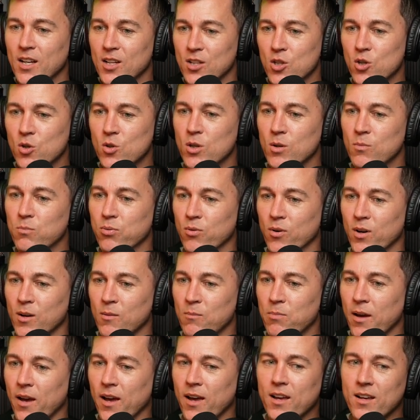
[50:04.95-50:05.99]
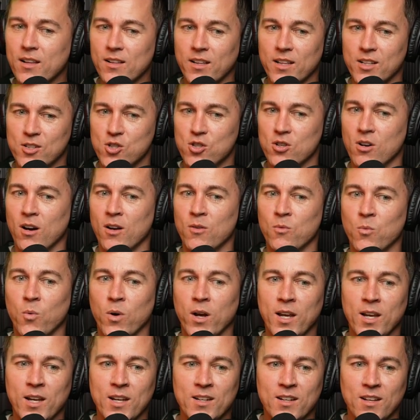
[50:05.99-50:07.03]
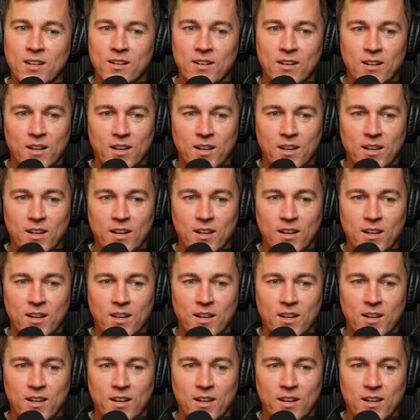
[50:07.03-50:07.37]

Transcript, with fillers: you could bring back like John Wayne and